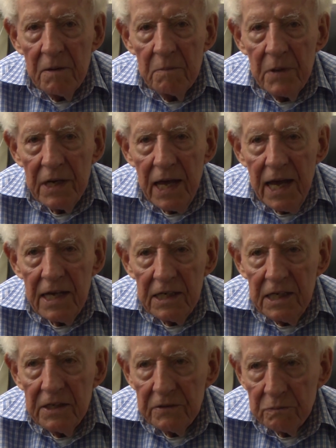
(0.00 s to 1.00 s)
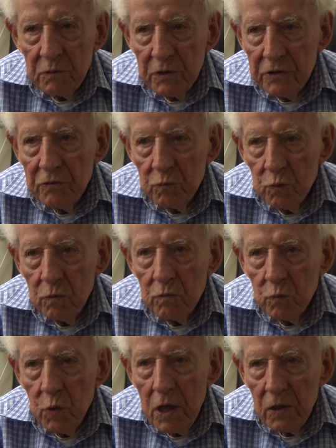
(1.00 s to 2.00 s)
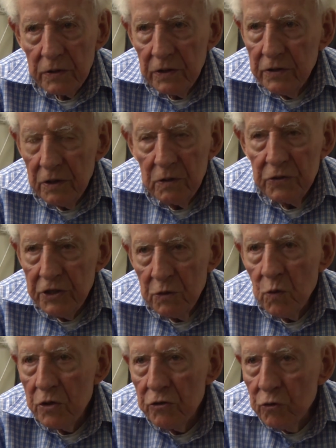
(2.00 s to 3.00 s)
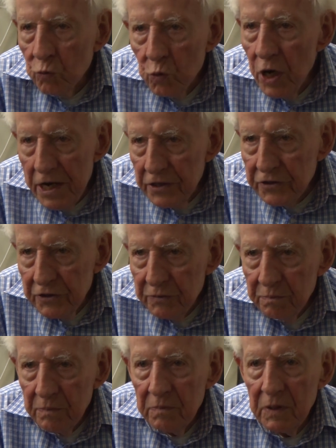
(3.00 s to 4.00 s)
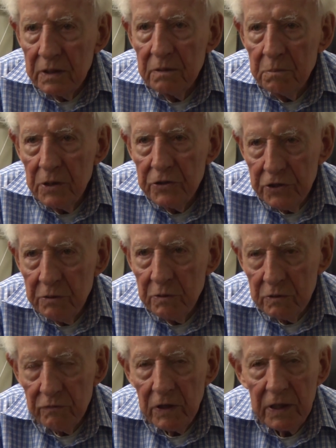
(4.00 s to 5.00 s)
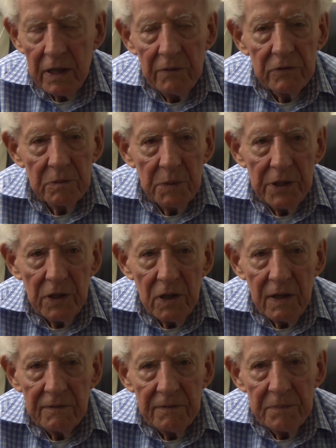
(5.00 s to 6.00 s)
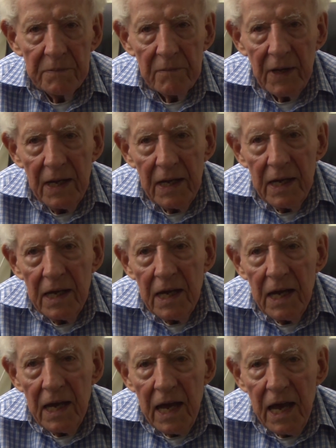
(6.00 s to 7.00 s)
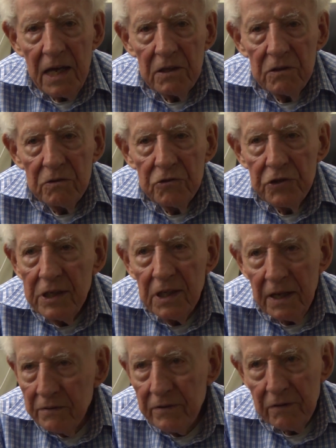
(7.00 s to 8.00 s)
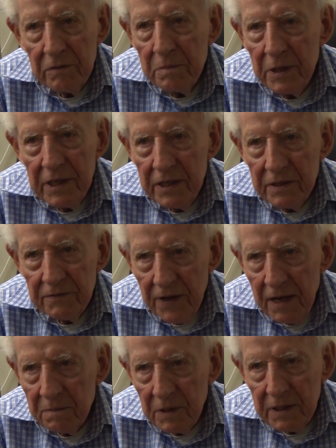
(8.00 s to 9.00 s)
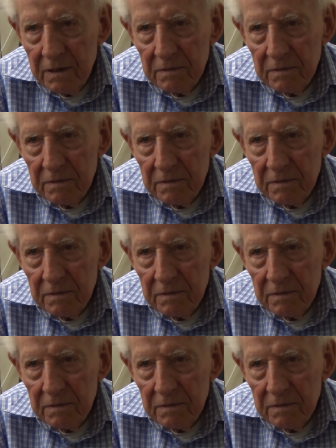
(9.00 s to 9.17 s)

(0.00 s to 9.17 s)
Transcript: But Aunt Edith was well-to-do. She wasn't rich, but she was very comfortably off. And she loved everybody in the family.